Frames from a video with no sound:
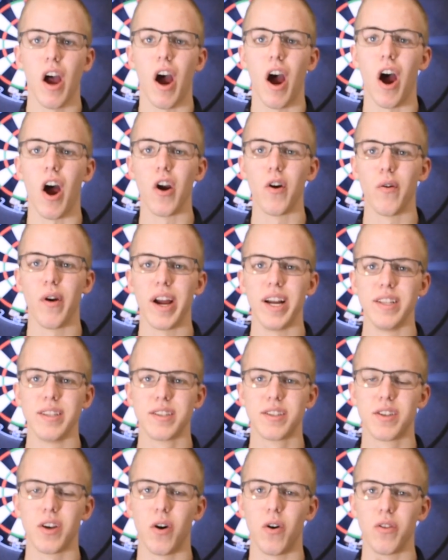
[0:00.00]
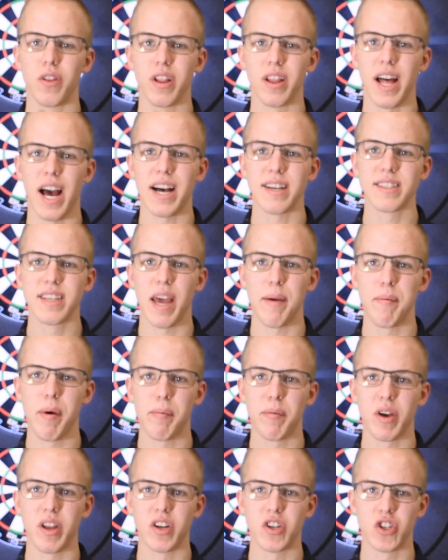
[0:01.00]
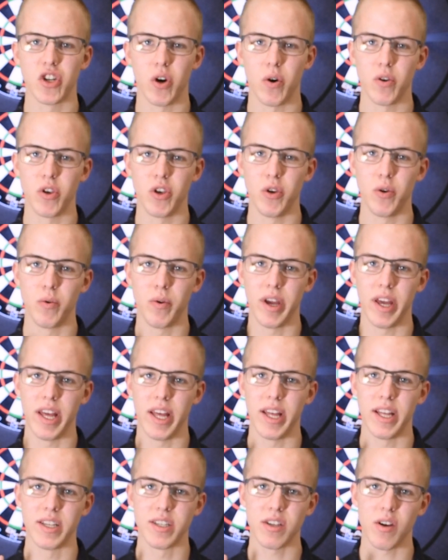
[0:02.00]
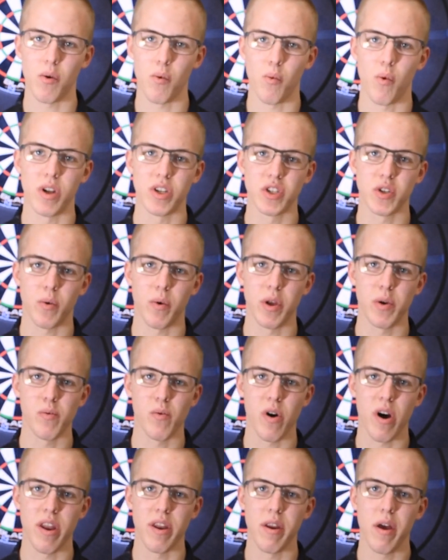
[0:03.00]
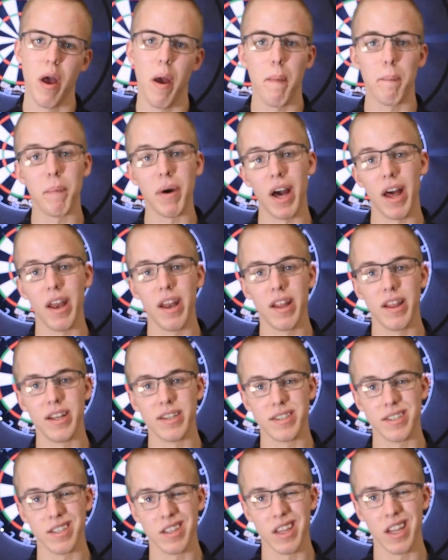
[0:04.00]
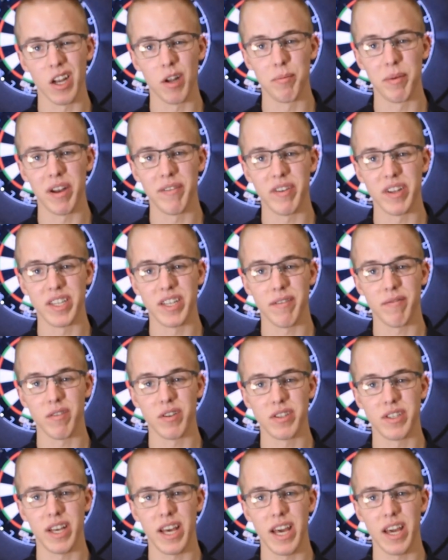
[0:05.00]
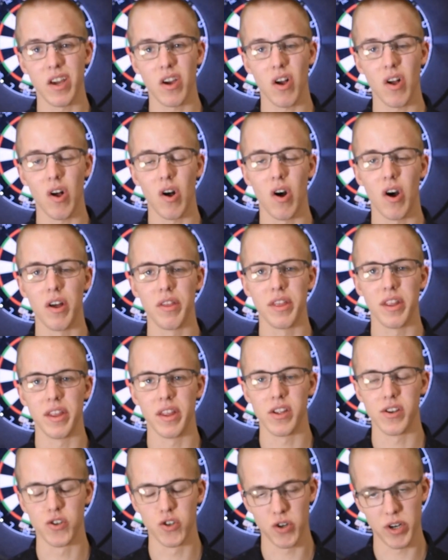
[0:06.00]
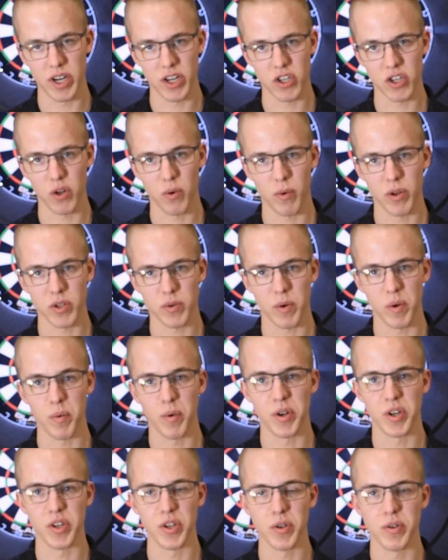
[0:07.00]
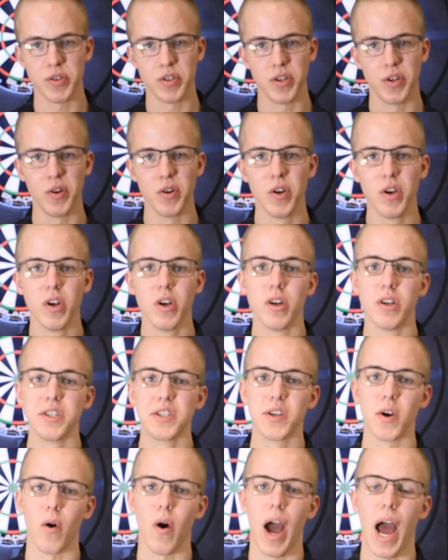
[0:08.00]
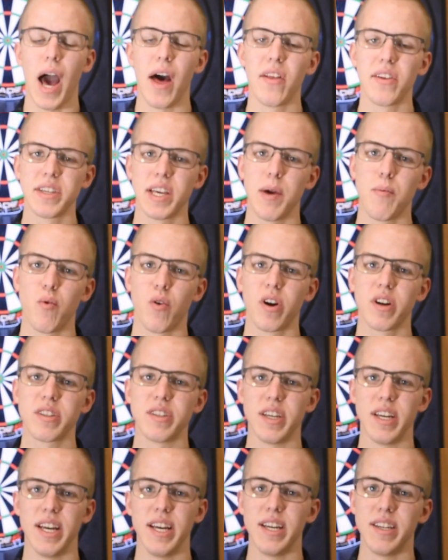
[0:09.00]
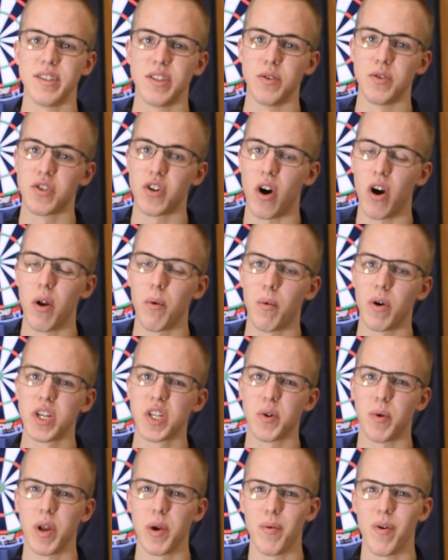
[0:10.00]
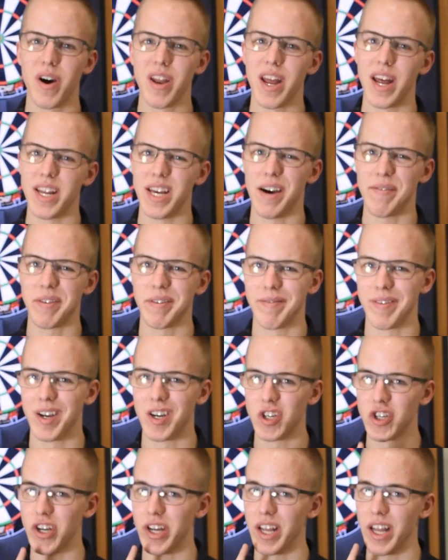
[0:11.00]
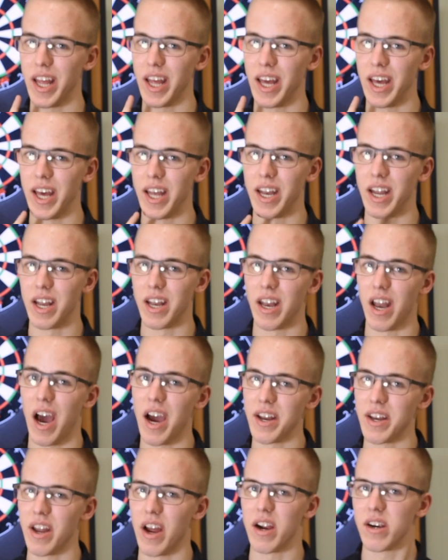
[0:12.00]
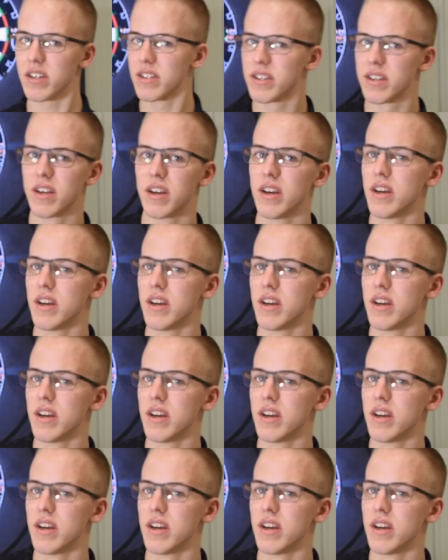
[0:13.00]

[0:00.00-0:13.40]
Alright, so the last game I'm going to show you is 121. But this is a little bit of a different take on the traditional 121 you're used to. So how this game works is you start on 121 and you have to finish it in 9 darts.